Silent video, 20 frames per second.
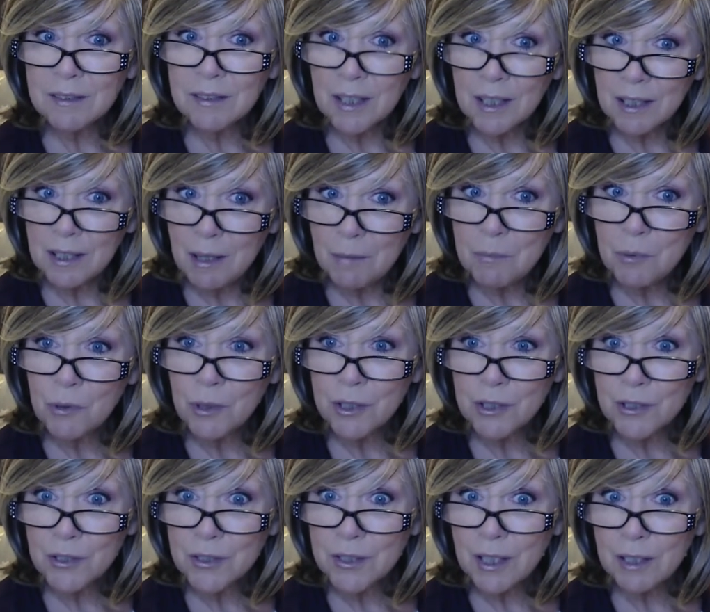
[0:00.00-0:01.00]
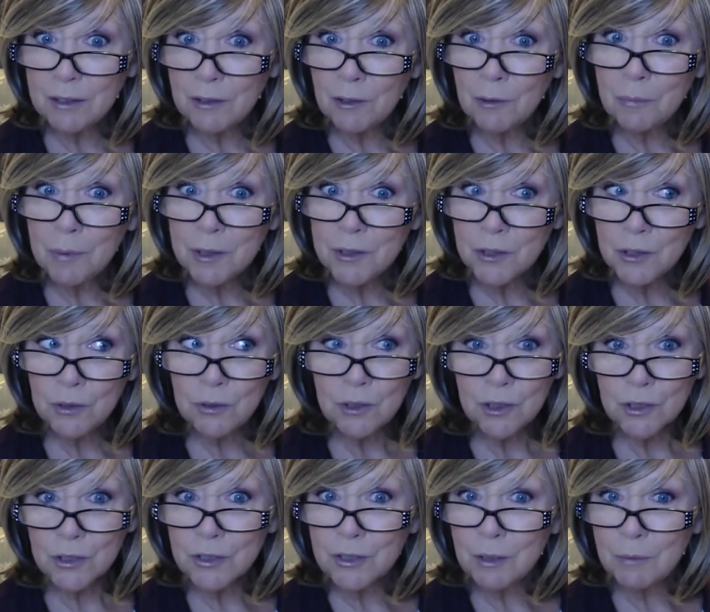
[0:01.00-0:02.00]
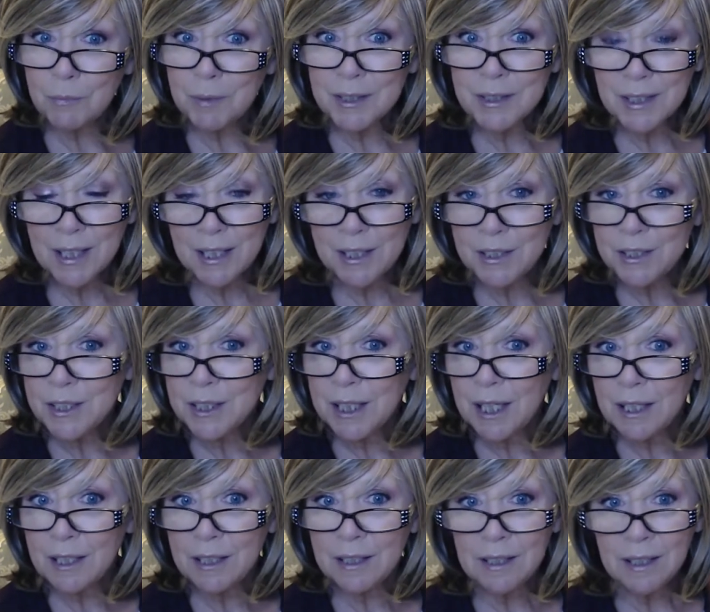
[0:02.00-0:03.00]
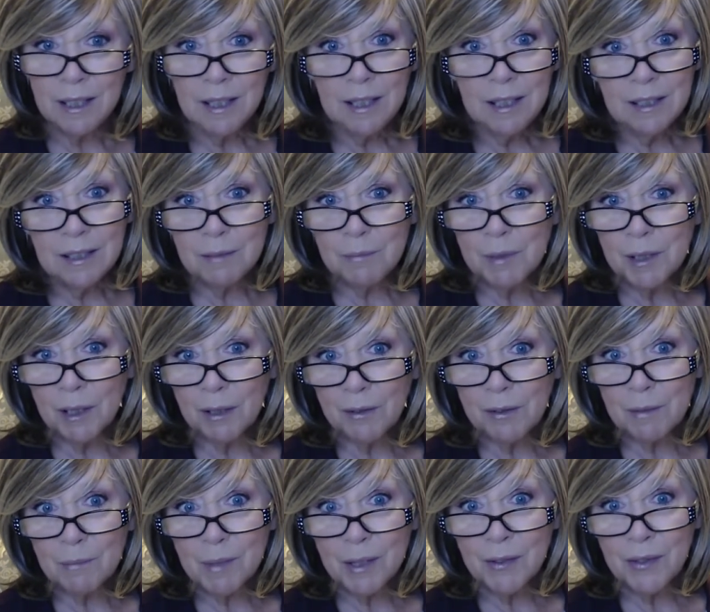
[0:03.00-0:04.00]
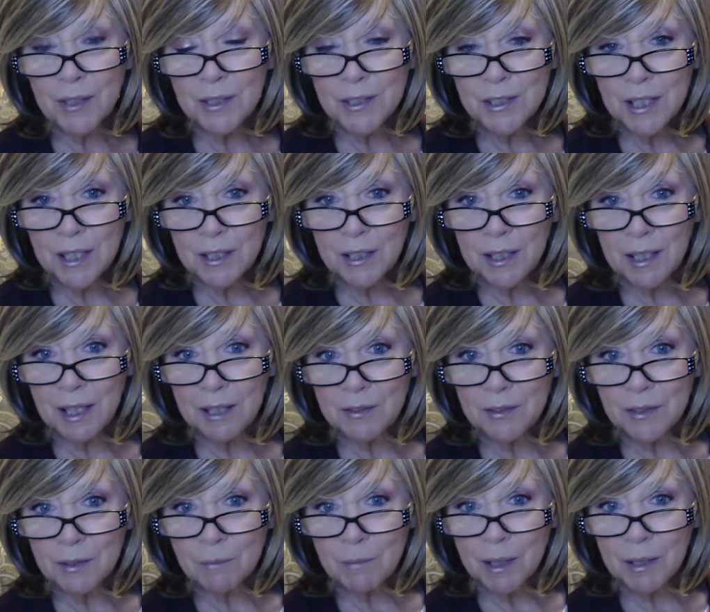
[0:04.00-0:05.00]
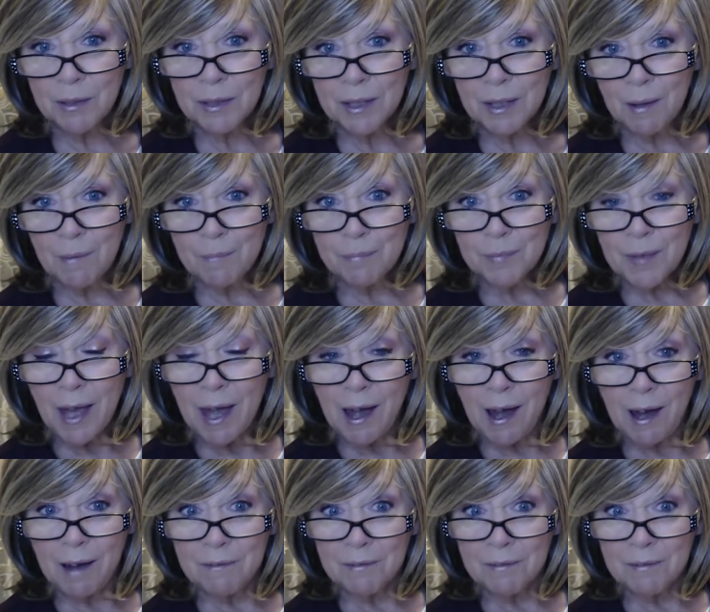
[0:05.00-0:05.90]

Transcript: the club orders a little bit sooner, so I'm excited to get it in the middle of the month instead of the end of the month. I've